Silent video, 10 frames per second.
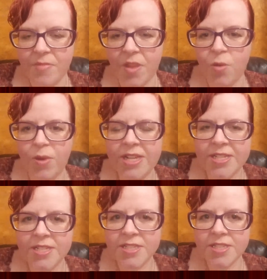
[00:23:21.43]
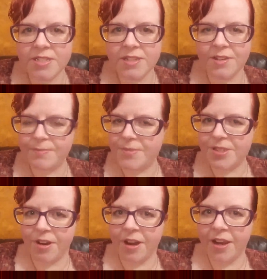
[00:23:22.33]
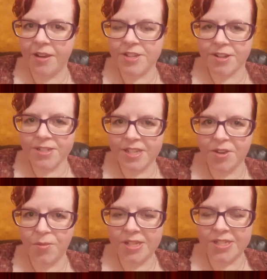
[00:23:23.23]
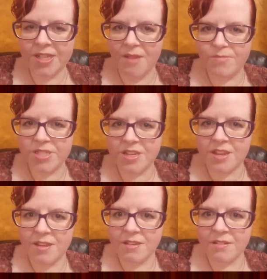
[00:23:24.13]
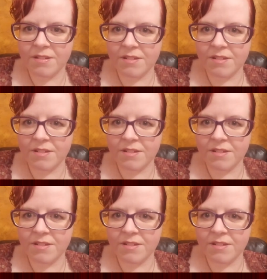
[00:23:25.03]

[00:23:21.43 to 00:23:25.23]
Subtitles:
What is, I'm sorry, Darcinda, what is MC?